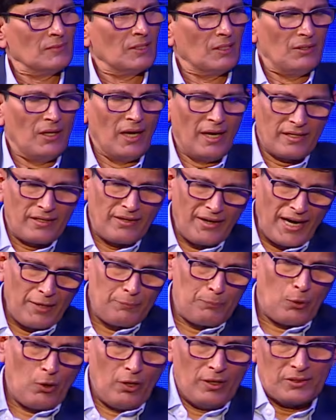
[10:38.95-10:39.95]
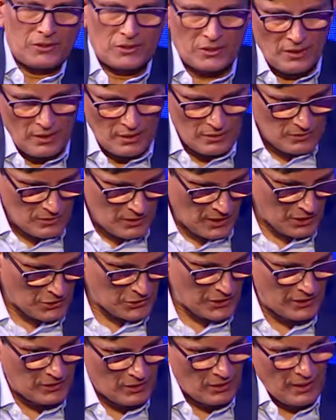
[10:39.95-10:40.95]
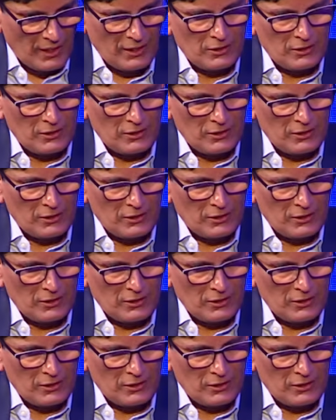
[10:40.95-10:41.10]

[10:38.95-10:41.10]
Yeah, great points, Daljeet.